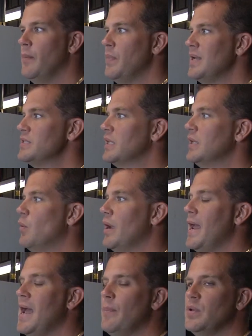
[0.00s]
Basically
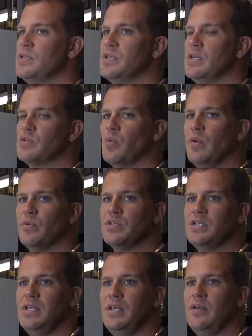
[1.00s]
what happens is we
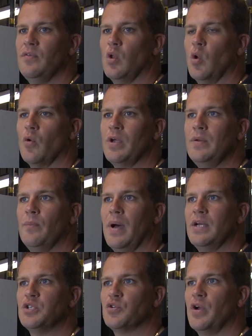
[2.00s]
receive chlorine
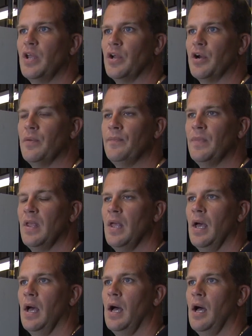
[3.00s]
by trailer.
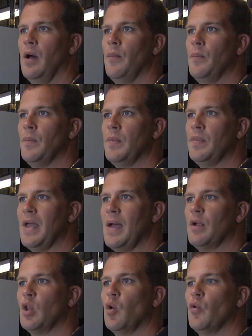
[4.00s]

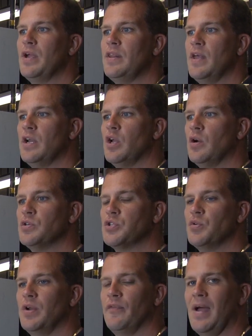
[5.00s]
That chlorine then goes
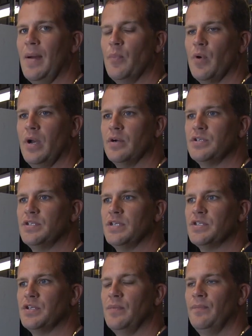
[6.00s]
through an evaporator
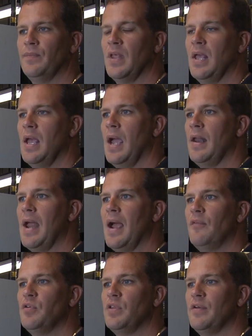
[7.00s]
system, and
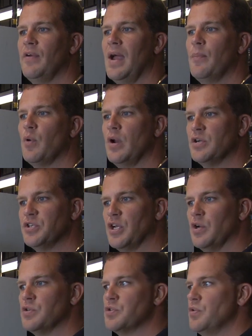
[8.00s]
after the evaporators it
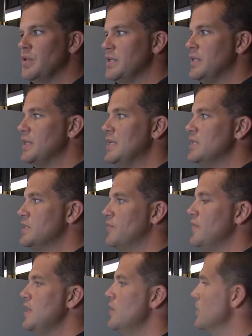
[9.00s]
goes through these
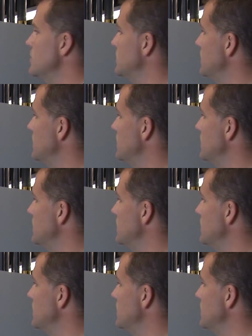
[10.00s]
feeders